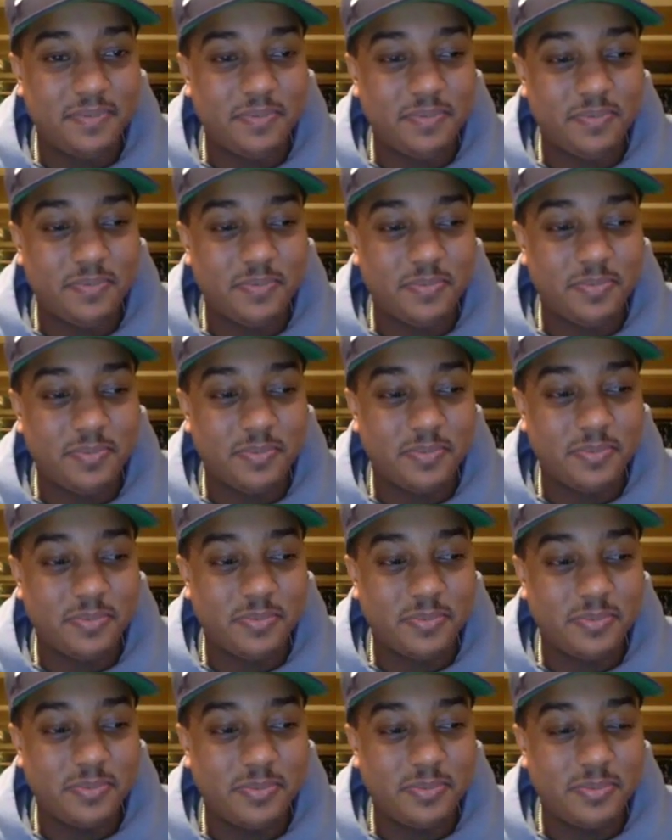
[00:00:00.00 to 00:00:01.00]

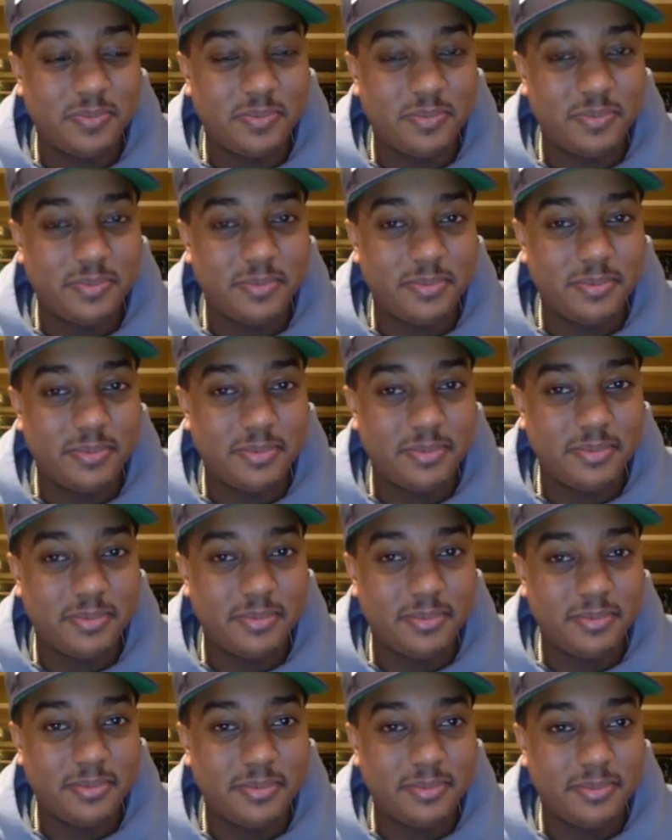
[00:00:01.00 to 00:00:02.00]

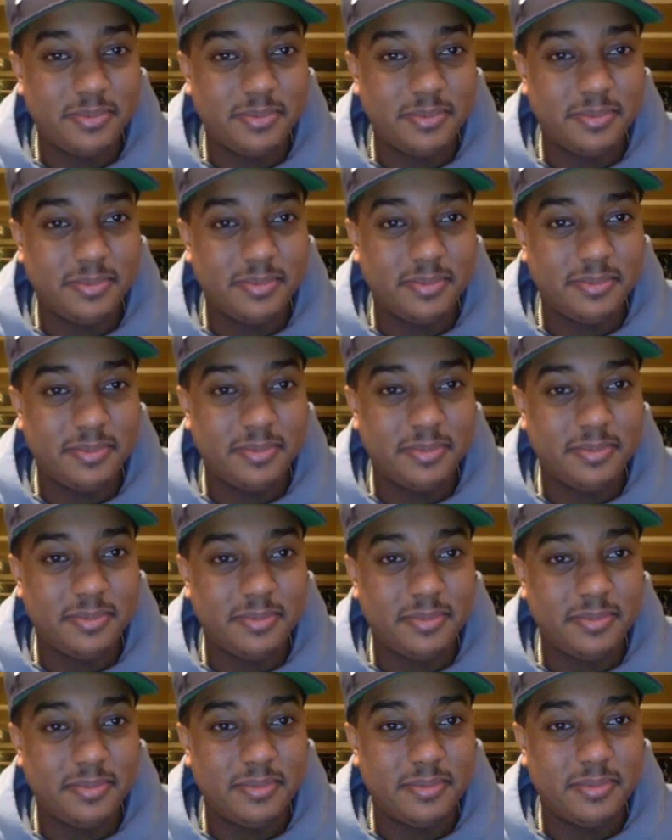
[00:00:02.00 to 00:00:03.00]

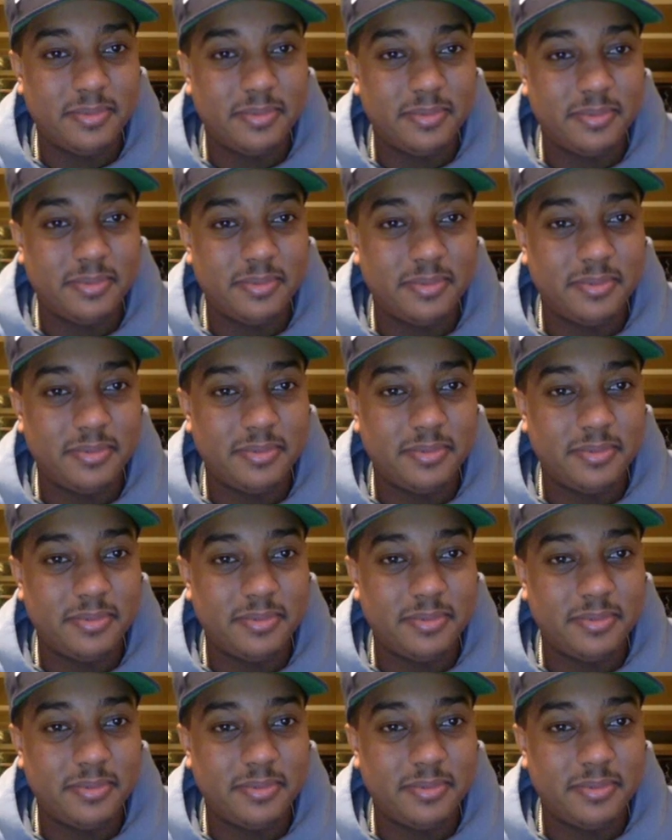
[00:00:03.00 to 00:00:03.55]
The person shown says nothing.